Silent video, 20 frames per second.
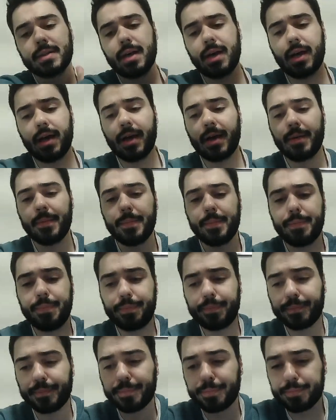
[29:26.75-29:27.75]

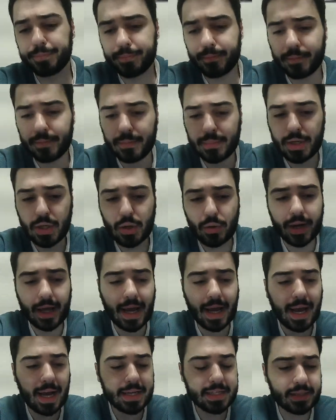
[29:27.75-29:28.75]
And I
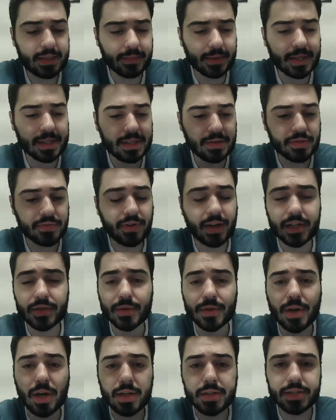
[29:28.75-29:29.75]
asked him, because he's friends
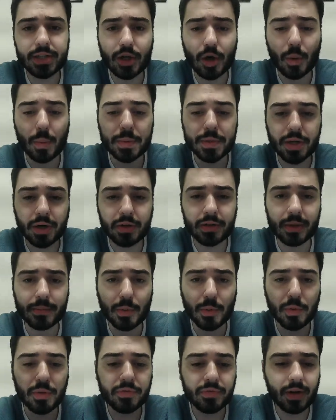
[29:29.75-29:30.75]
with Anze Kopitar, they're
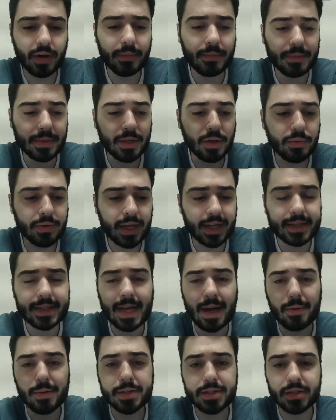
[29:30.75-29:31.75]
both from, that
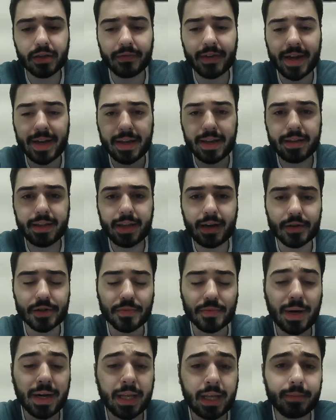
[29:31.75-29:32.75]
town in Slovenia that I was
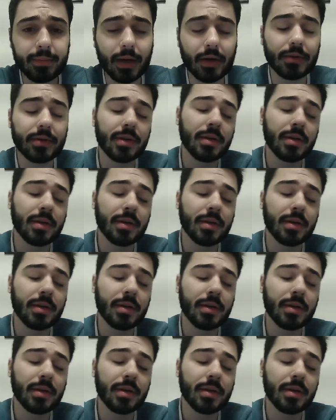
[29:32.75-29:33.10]
writing about.